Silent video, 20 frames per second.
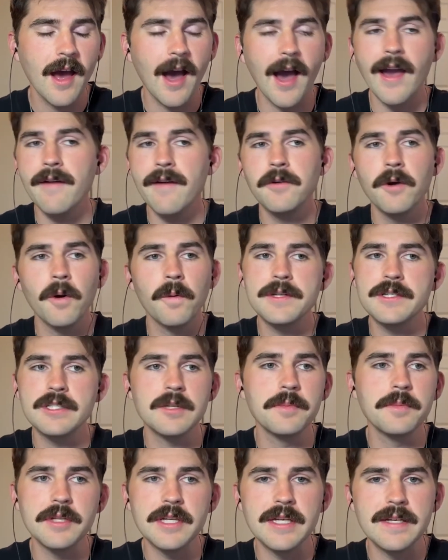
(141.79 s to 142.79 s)
I have no reason
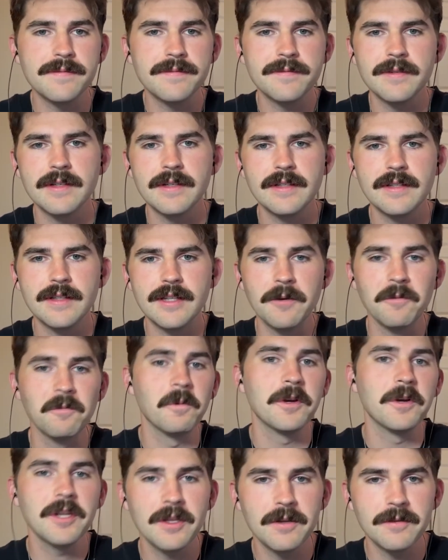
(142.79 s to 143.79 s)
to believe he
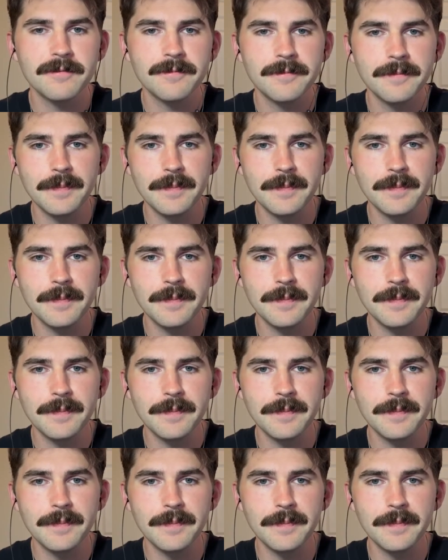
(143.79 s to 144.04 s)
wouldn't,